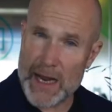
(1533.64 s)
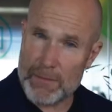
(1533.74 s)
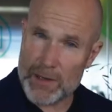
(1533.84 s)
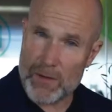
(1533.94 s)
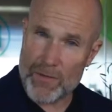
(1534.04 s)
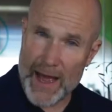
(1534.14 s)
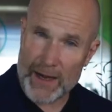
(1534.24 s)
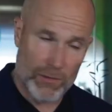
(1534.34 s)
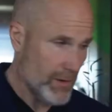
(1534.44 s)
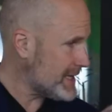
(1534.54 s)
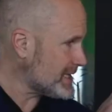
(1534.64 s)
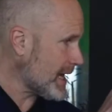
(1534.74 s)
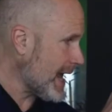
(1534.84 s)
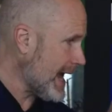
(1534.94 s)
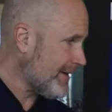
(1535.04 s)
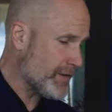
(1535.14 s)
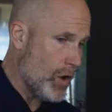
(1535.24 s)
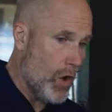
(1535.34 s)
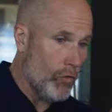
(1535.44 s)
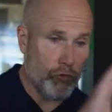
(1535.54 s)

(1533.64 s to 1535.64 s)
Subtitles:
down below that horizon, I have to